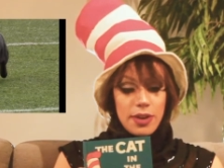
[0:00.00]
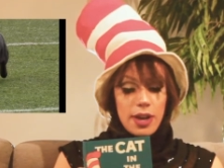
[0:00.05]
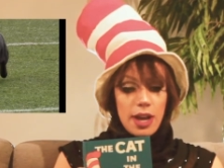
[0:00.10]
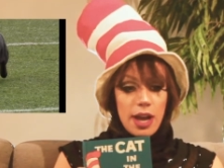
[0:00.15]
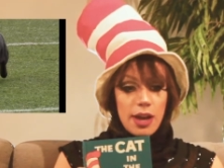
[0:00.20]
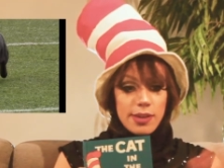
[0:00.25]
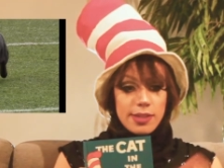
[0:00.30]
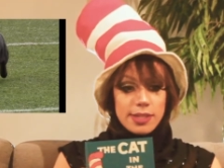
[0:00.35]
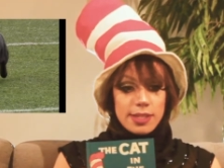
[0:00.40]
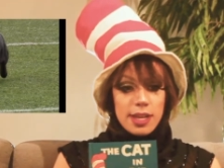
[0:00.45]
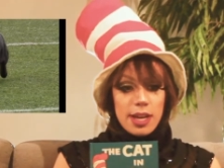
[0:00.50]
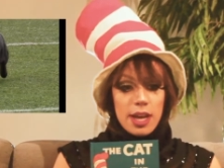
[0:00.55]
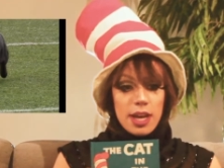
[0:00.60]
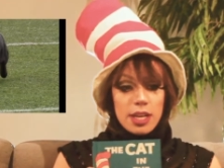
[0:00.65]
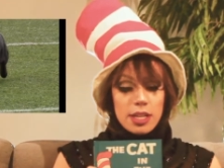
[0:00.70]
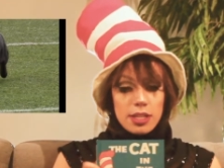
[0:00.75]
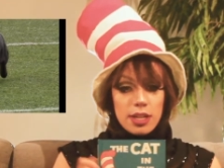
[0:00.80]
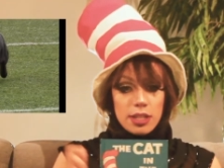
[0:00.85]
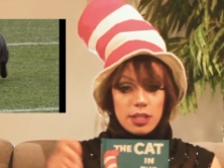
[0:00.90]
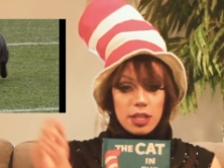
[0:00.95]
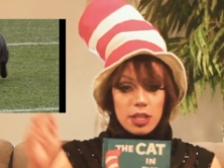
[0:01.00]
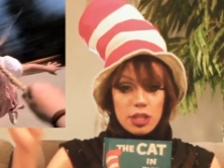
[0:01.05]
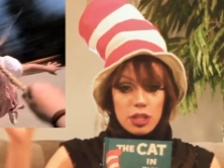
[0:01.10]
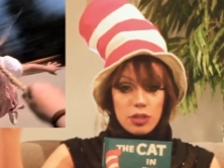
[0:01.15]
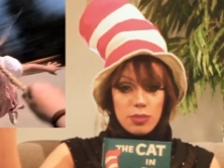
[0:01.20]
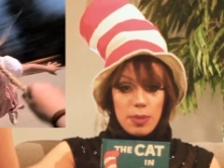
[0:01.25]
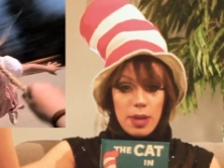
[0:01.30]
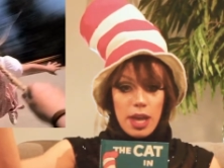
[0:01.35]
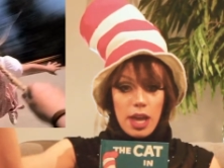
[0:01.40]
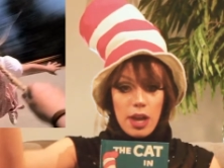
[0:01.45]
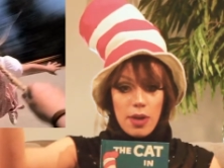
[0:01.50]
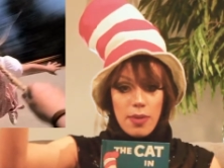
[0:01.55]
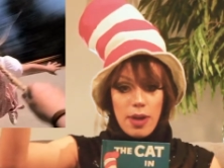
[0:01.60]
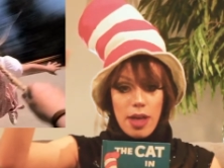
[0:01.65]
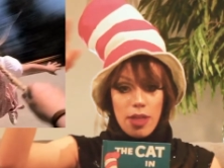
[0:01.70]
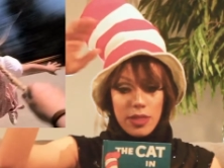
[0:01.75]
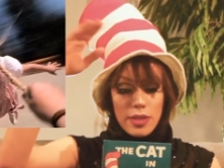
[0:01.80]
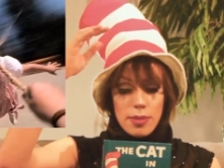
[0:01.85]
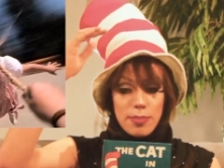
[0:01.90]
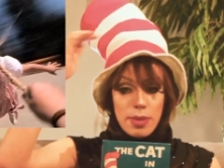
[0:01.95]
their house, starts swinging
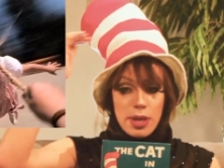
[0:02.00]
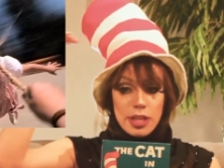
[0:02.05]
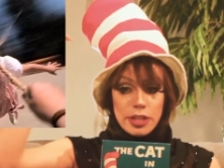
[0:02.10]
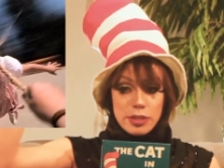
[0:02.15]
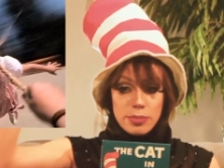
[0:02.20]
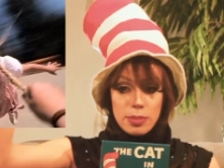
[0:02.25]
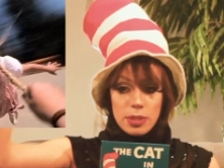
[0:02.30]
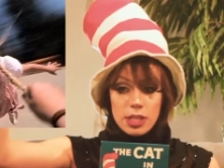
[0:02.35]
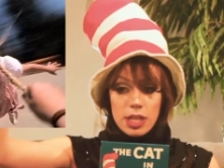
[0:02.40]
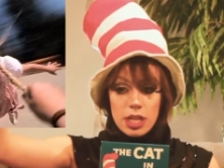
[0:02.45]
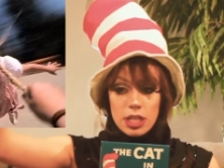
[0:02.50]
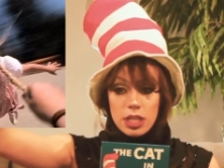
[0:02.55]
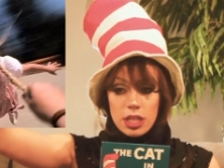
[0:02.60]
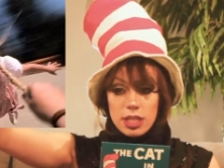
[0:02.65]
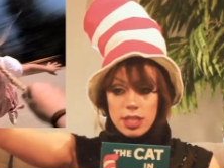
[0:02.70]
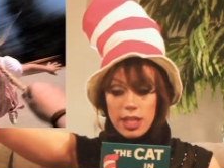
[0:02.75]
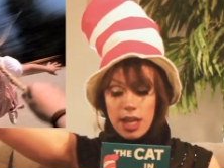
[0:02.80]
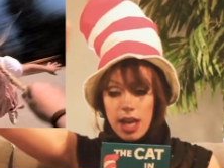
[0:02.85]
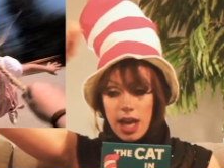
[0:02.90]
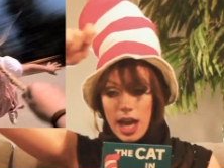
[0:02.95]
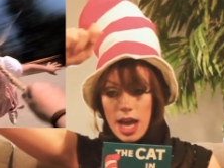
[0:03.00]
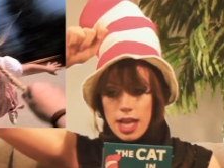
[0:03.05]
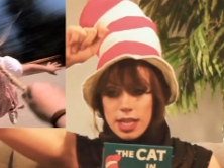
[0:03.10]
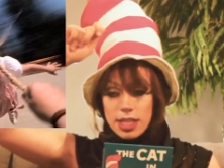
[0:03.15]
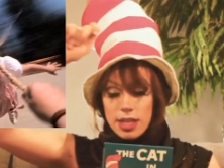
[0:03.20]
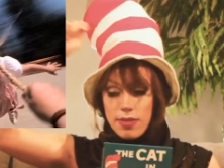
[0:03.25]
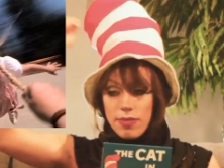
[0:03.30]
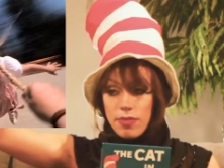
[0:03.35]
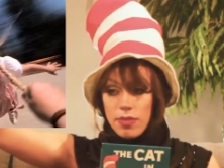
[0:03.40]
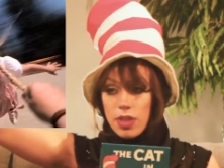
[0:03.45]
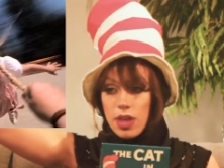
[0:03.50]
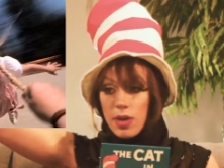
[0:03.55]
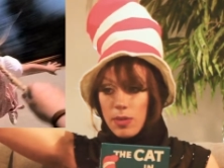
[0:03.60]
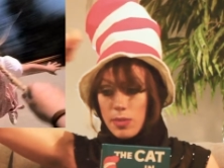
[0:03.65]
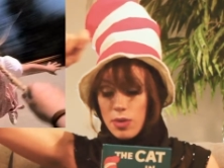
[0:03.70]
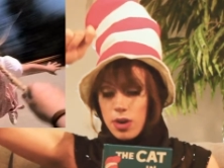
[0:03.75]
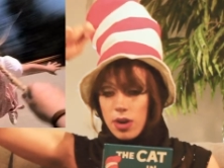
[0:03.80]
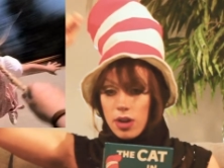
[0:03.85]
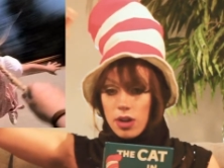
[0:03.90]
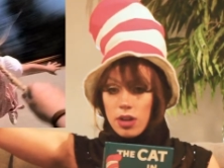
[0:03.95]
around their mother's possessions as if they
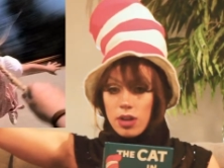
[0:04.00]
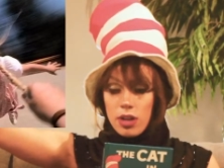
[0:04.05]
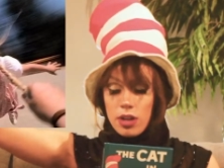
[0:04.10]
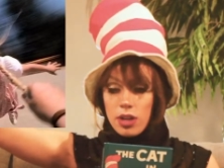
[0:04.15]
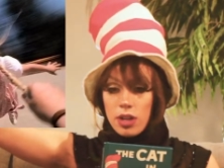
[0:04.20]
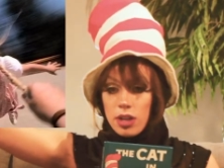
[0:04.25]
were